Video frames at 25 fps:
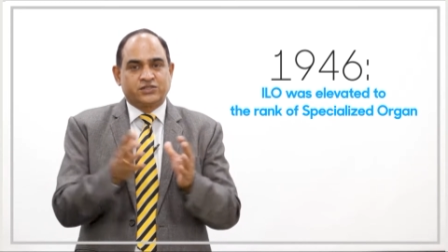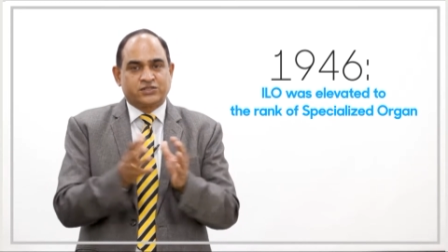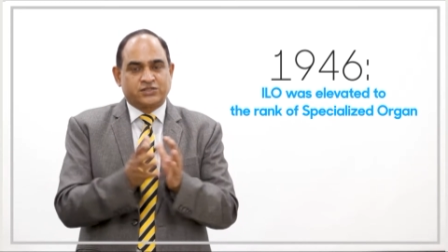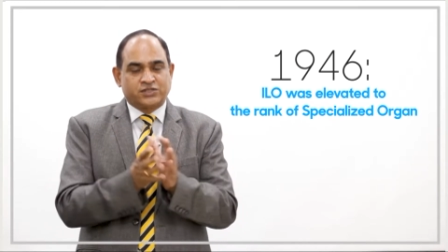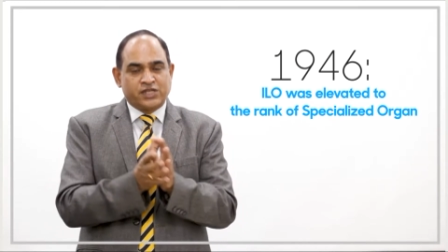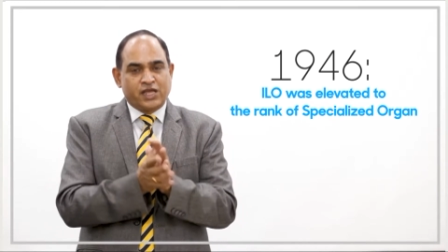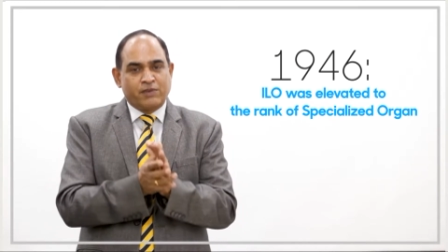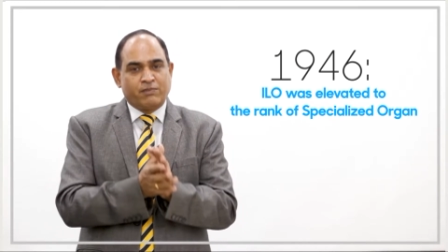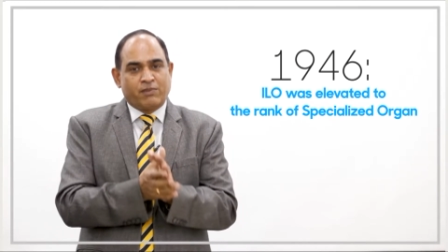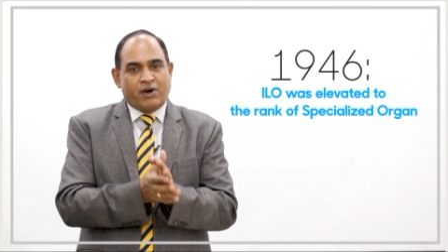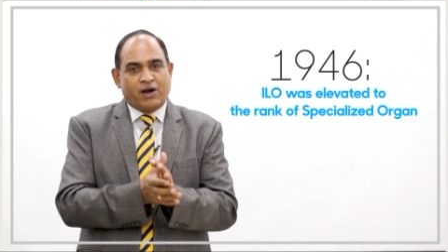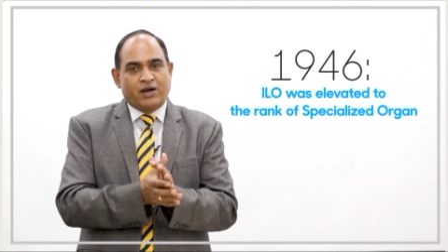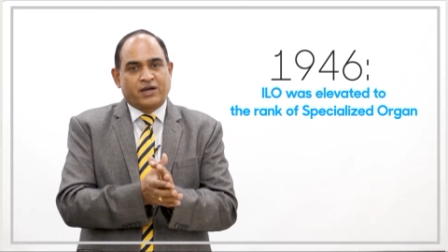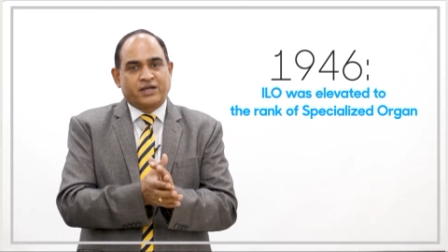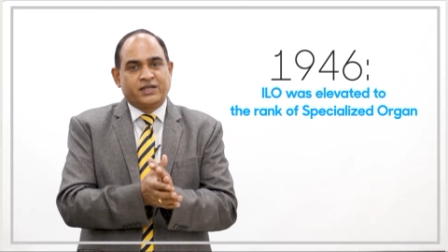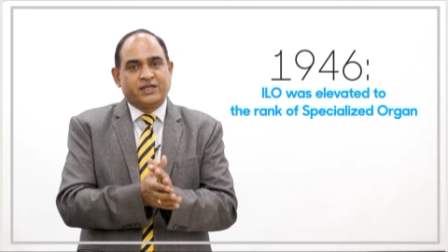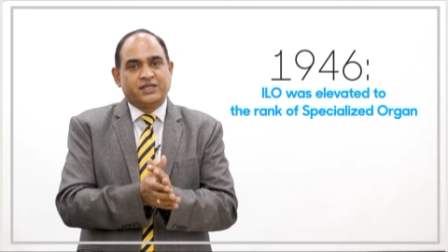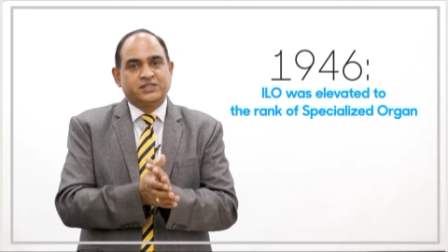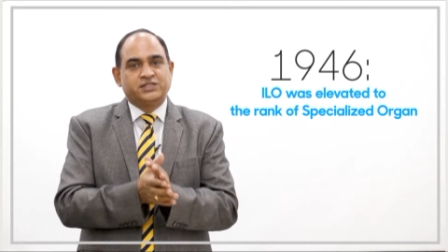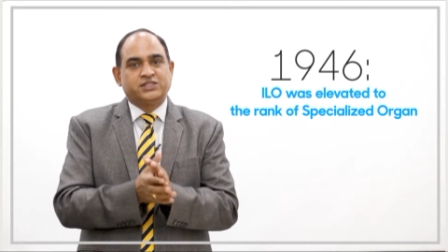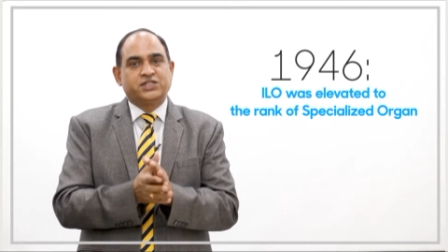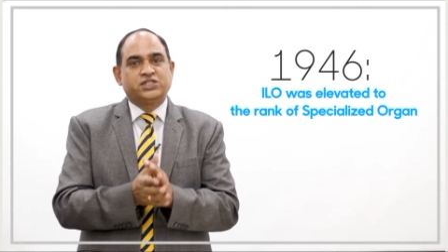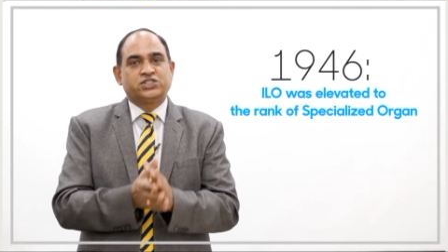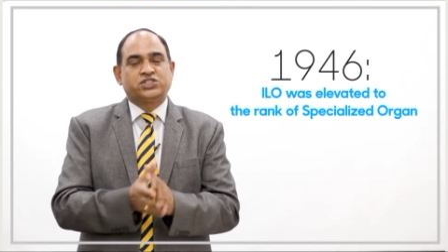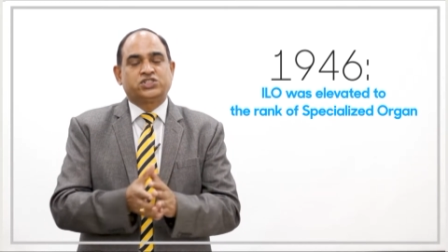same
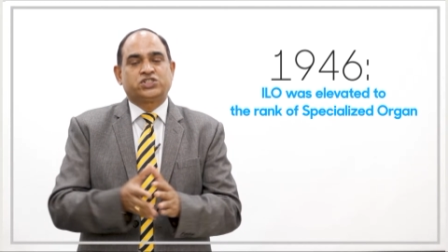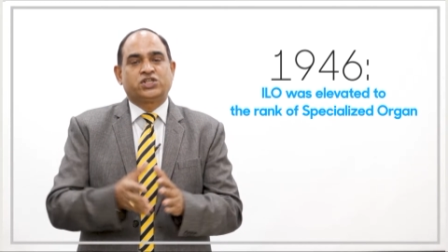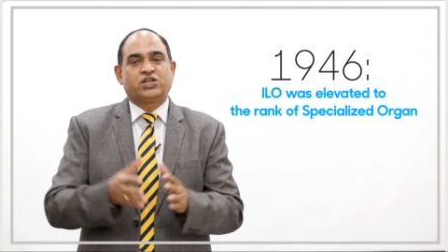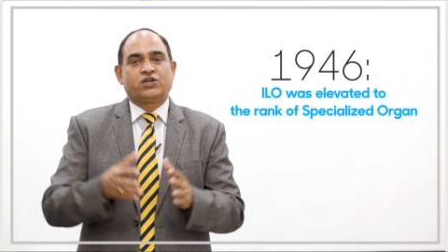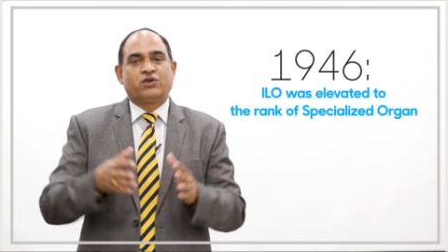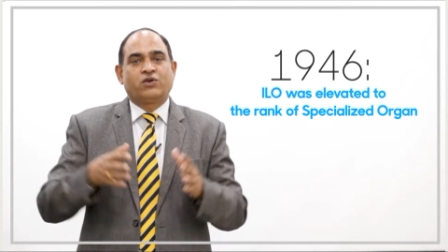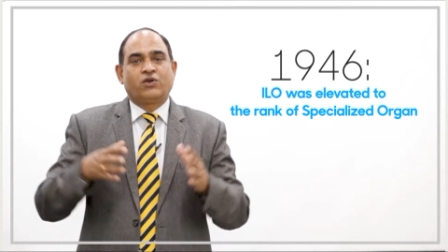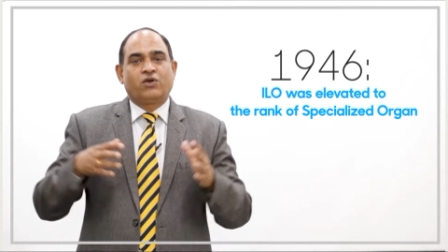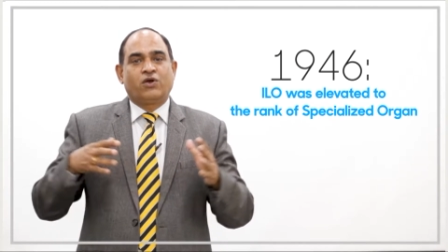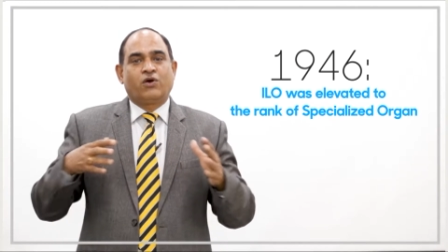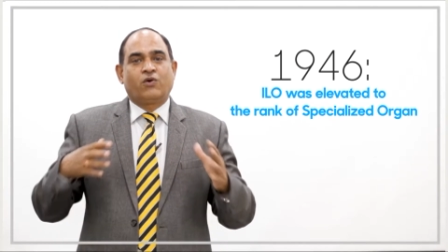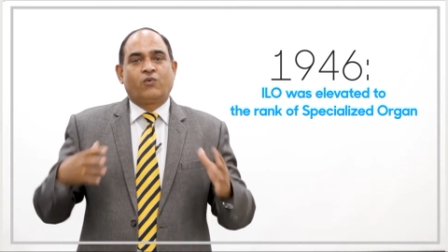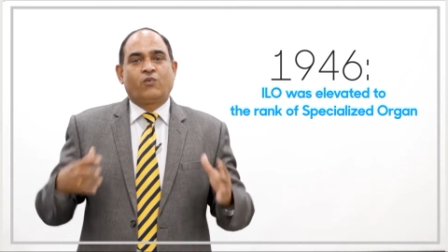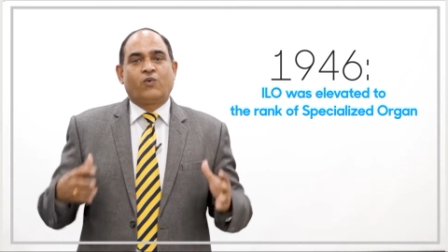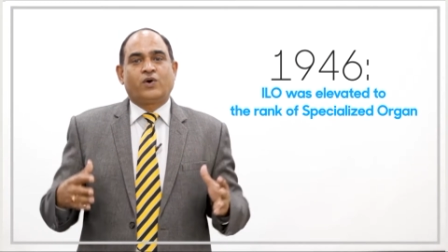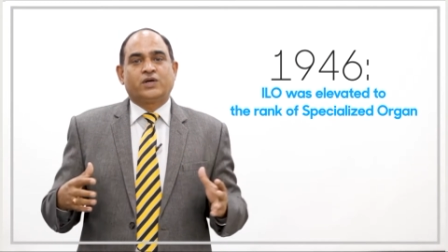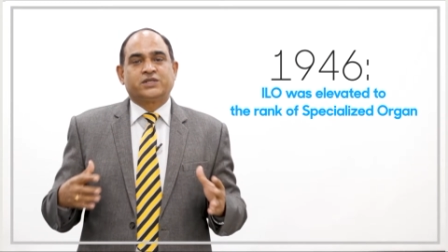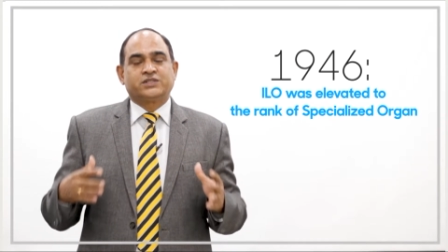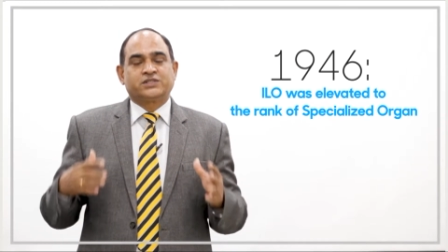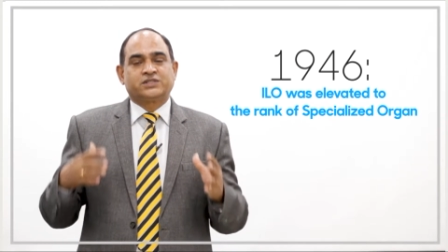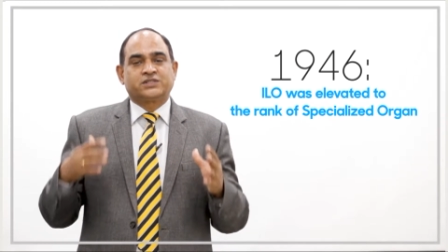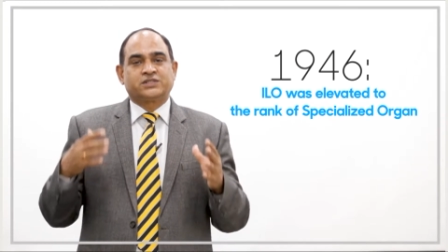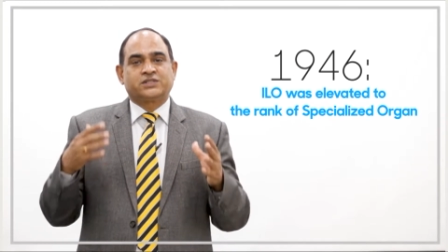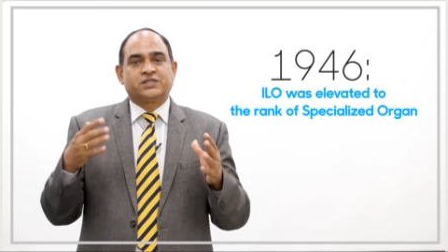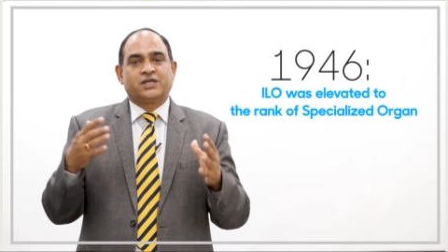organization
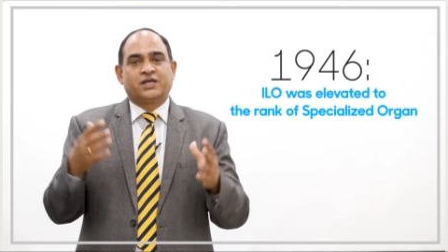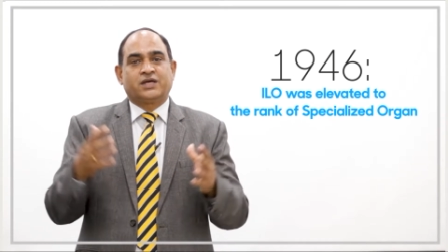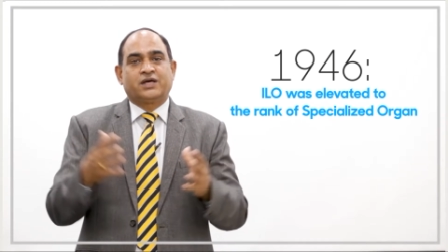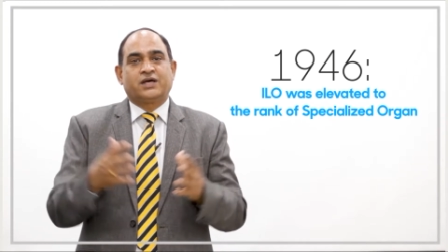was